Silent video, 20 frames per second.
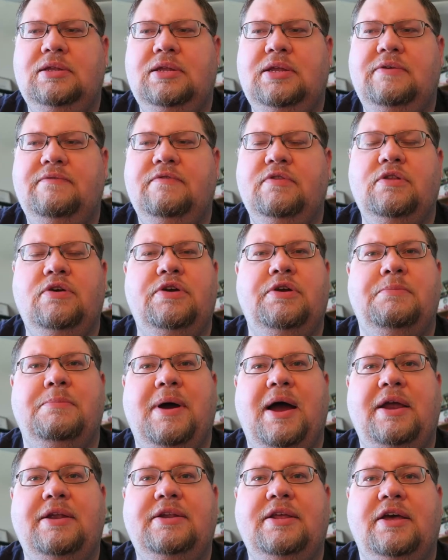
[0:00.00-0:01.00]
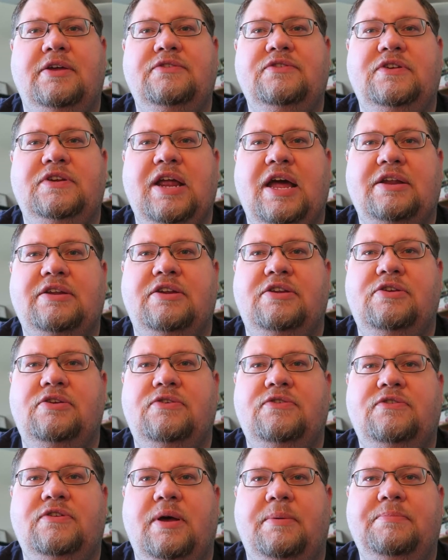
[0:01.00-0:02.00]
Even though your mind tells you not to
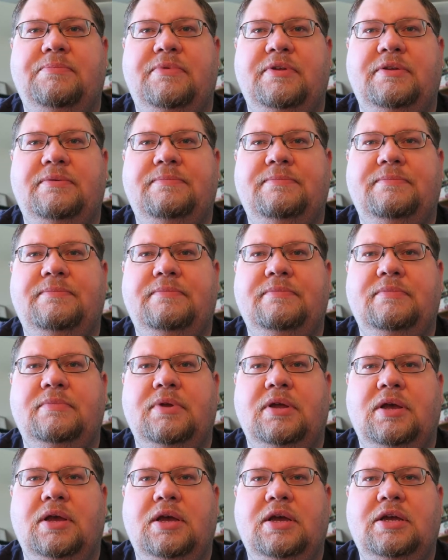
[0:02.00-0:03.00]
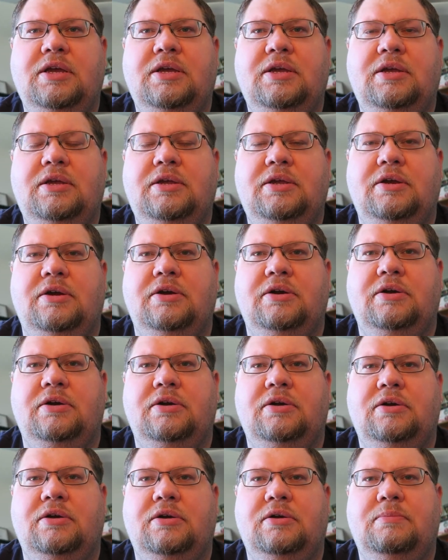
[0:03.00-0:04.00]
do something,
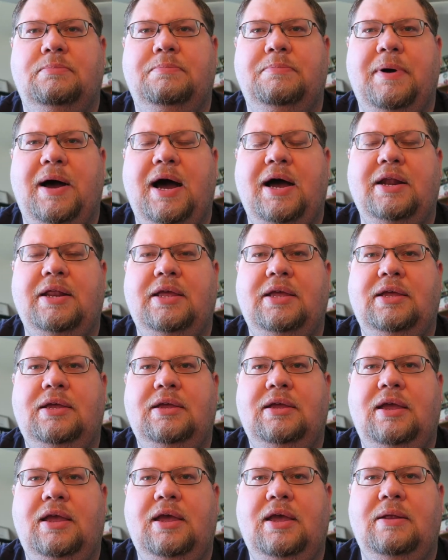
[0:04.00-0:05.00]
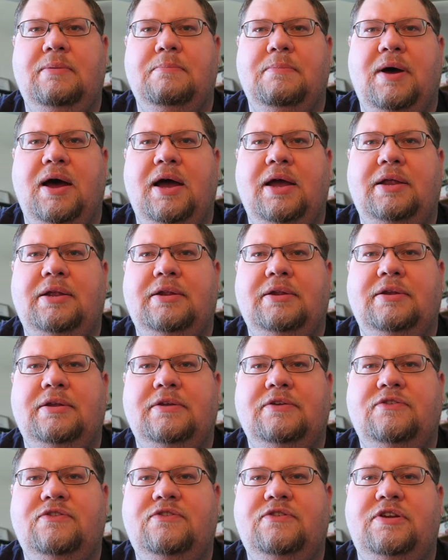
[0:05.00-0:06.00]
your body and mind
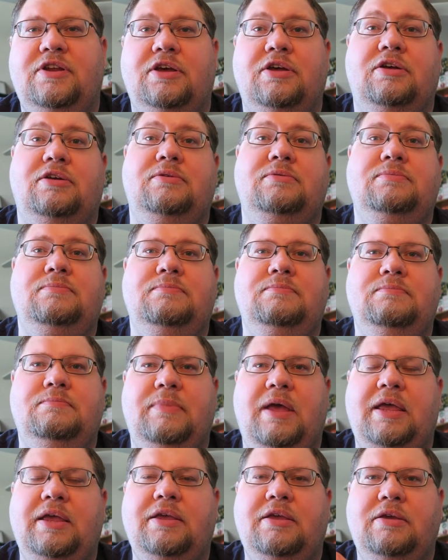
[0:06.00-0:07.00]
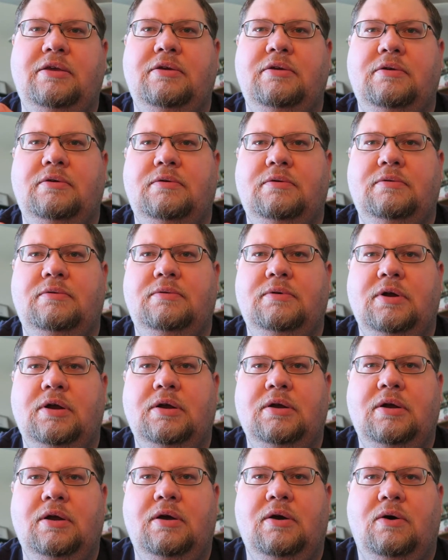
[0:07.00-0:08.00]
still make you
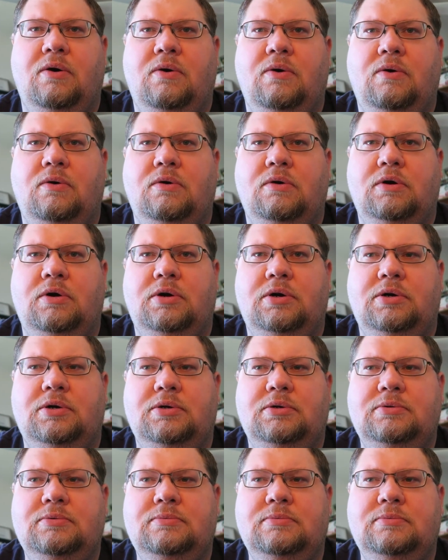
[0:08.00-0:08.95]
or